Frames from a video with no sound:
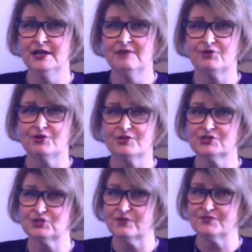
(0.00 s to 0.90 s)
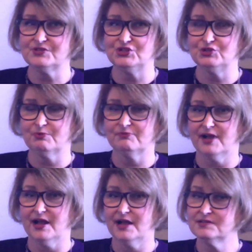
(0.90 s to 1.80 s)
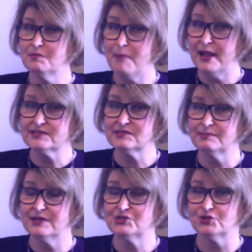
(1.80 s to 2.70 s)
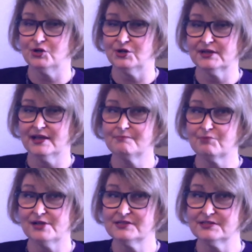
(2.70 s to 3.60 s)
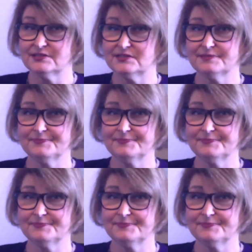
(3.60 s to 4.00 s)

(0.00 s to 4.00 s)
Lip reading: for the services you provide to maximize your online presence.